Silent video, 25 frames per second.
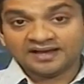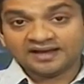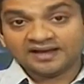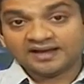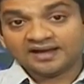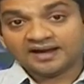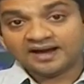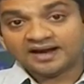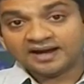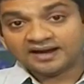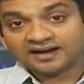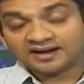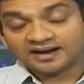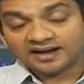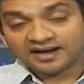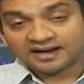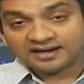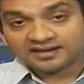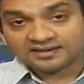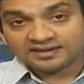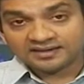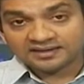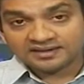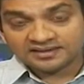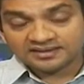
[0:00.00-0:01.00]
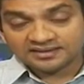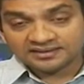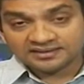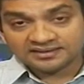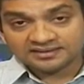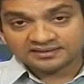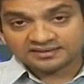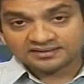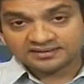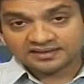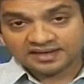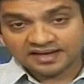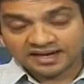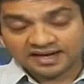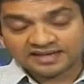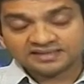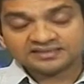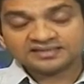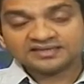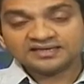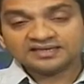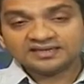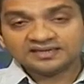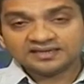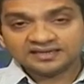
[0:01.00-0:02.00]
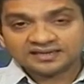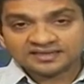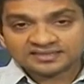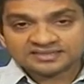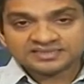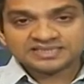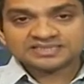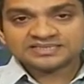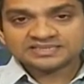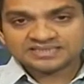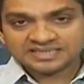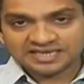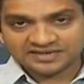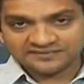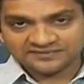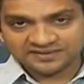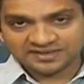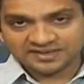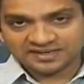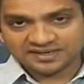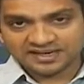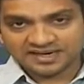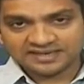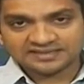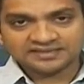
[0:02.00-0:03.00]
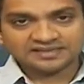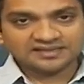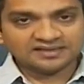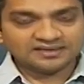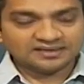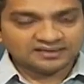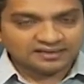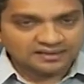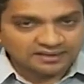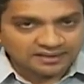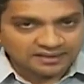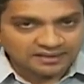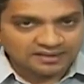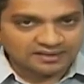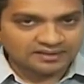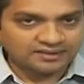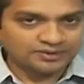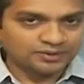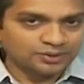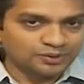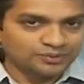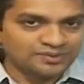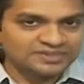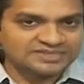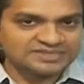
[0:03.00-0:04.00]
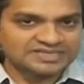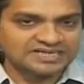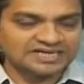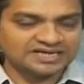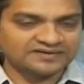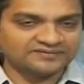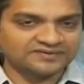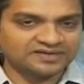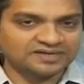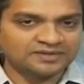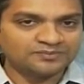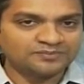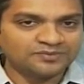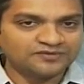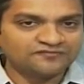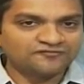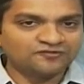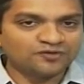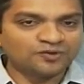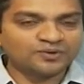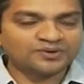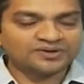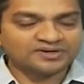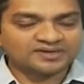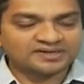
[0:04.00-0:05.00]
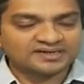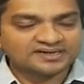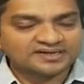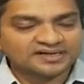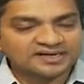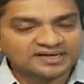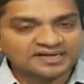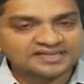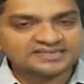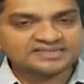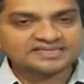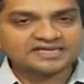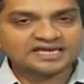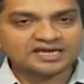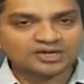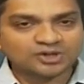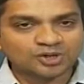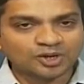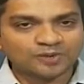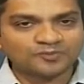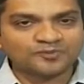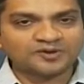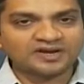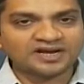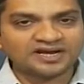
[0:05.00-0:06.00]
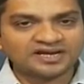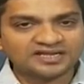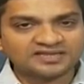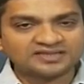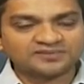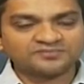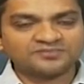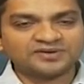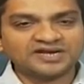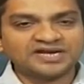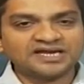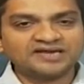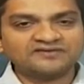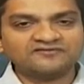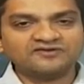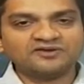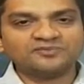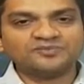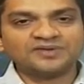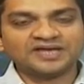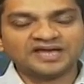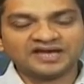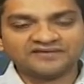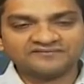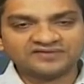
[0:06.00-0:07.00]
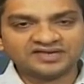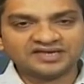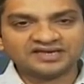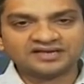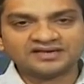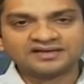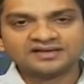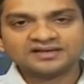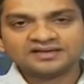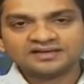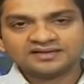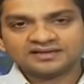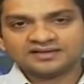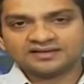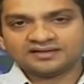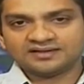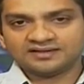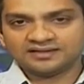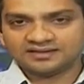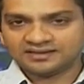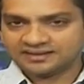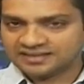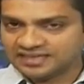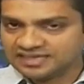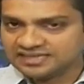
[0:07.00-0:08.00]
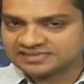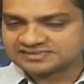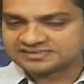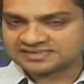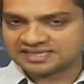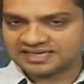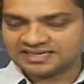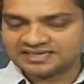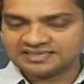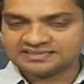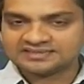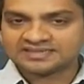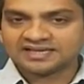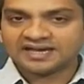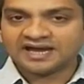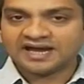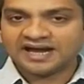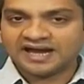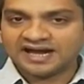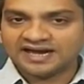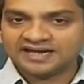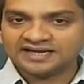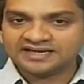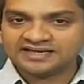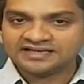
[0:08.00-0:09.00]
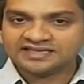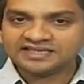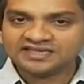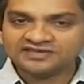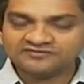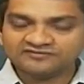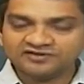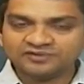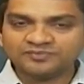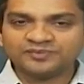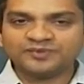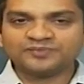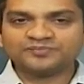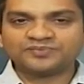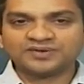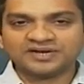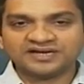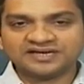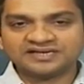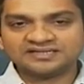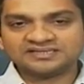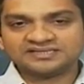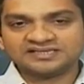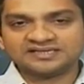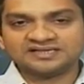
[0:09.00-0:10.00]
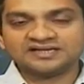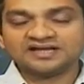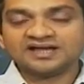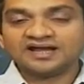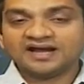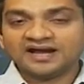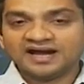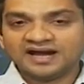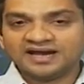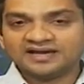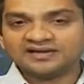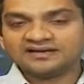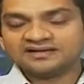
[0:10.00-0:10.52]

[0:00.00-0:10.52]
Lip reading: At the research level, at the university level, before releasing a crop variety, the breeder will be having a yield trials, and he will be predicting, and